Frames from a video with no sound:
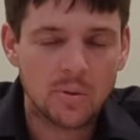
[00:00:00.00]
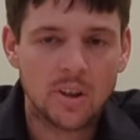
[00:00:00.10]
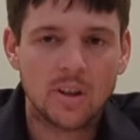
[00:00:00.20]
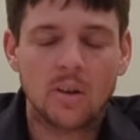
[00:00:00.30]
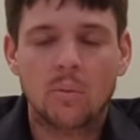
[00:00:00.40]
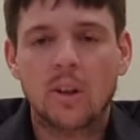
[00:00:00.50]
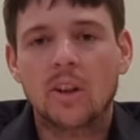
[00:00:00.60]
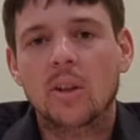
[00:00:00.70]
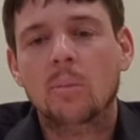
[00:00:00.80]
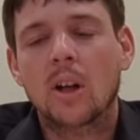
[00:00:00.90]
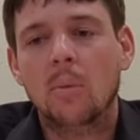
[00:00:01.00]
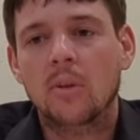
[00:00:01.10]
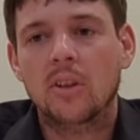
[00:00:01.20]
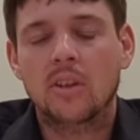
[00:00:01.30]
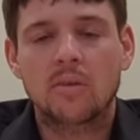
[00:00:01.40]
and one of the other
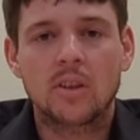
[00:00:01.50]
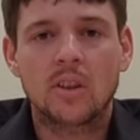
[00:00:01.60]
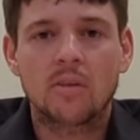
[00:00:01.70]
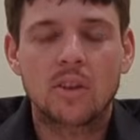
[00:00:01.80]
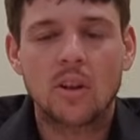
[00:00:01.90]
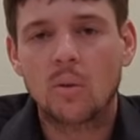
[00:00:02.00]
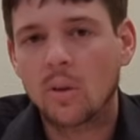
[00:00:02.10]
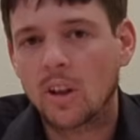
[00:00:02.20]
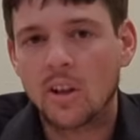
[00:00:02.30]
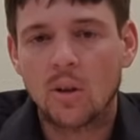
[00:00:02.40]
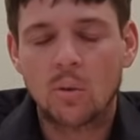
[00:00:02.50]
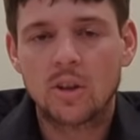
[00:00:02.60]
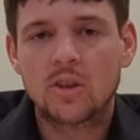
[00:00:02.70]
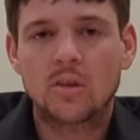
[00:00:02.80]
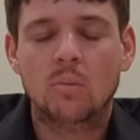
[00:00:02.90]
problems is if you don't really know
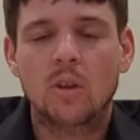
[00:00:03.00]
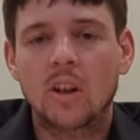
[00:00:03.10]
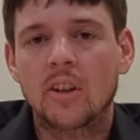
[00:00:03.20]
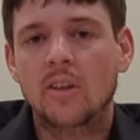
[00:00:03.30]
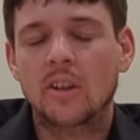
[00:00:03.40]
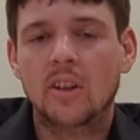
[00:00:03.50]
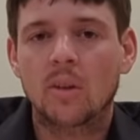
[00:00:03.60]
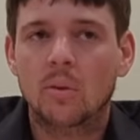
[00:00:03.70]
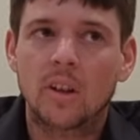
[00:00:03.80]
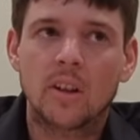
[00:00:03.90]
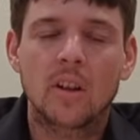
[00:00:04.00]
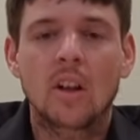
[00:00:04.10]
what you want, or you don't really